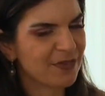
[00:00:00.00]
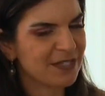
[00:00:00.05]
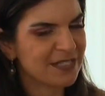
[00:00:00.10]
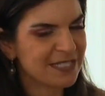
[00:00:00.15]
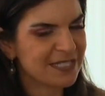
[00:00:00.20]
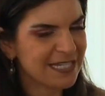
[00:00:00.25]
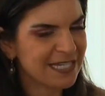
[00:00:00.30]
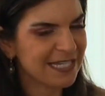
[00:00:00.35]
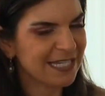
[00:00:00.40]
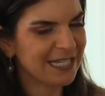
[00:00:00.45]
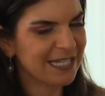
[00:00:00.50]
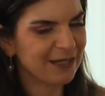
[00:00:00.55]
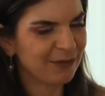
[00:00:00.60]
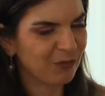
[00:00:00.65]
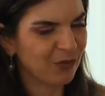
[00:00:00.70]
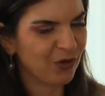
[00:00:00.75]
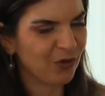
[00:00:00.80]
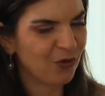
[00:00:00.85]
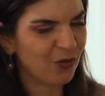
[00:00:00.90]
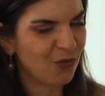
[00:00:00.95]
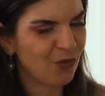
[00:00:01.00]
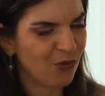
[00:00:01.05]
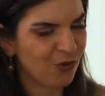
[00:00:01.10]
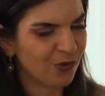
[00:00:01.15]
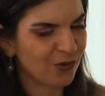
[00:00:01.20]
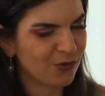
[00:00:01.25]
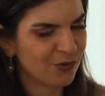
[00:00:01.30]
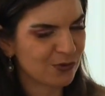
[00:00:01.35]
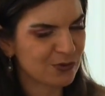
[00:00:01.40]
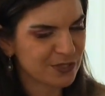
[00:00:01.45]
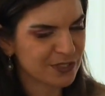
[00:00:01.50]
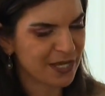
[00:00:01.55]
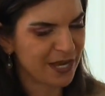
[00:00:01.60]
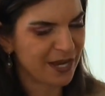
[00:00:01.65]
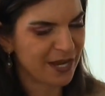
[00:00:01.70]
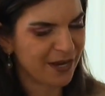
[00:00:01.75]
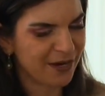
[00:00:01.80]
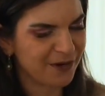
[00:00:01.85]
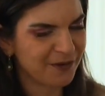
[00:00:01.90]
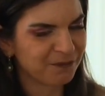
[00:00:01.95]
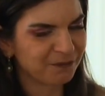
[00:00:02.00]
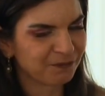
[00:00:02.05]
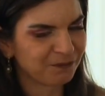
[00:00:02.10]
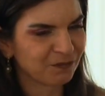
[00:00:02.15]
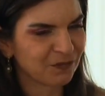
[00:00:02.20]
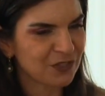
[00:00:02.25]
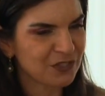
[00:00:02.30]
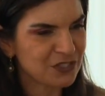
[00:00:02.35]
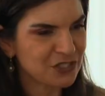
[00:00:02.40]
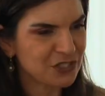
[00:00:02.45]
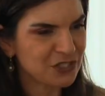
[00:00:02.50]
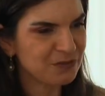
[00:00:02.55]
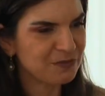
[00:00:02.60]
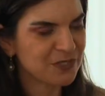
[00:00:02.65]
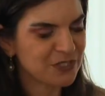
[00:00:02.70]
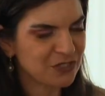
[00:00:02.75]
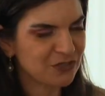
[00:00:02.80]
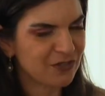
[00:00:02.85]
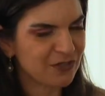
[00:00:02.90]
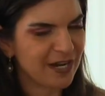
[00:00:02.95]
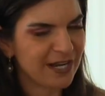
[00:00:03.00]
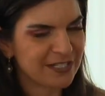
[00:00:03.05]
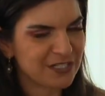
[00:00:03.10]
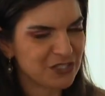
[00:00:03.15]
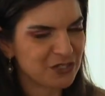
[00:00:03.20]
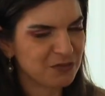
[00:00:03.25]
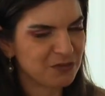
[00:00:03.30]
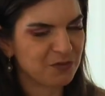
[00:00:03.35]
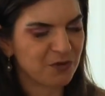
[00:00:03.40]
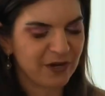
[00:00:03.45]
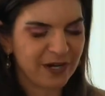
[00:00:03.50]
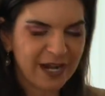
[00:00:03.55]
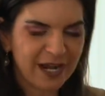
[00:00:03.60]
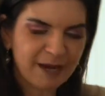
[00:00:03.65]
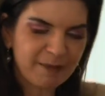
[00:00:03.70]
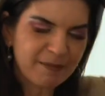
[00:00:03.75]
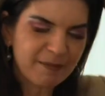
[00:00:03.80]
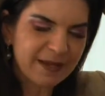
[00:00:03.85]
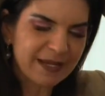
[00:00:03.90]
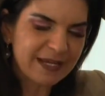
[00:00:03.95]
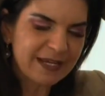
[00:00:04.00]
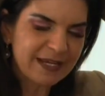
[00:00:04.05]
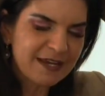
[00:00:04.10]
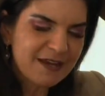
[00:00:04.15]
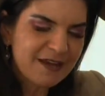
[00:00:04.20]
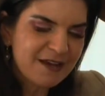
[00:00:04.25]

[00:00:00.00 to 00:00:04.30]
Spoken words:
The team were all also super stressed, super unhappy,